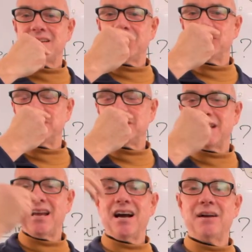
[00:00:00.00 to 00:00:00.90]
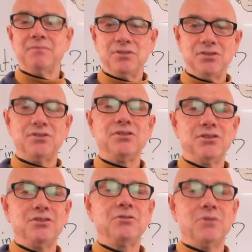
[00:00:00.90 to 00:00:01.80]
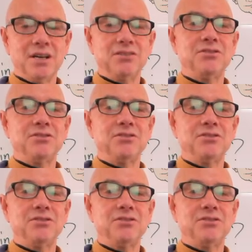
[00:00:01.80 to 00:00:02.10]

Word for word: you would say, um, do you want